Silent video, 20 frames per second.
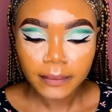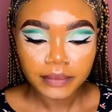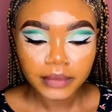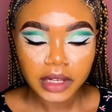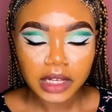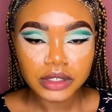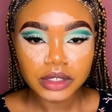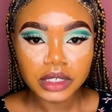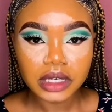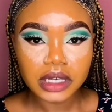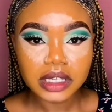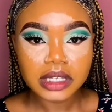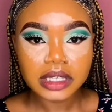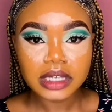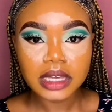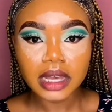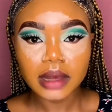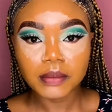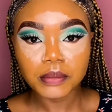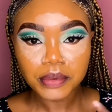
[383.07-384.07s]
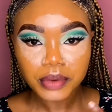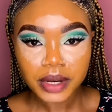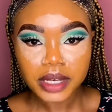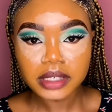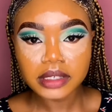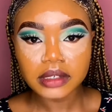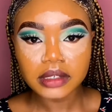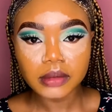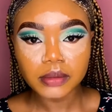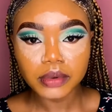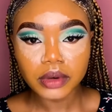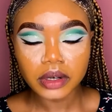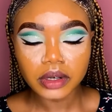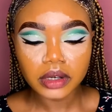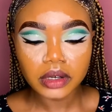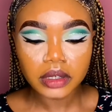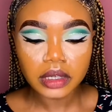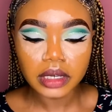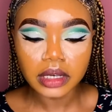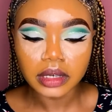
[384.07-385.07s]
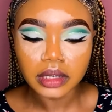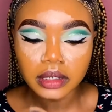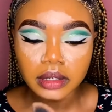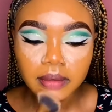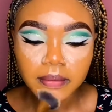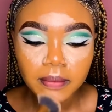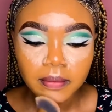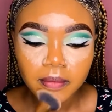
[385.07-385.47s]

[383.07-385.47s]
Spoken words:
As you can see, I'm pressing the product in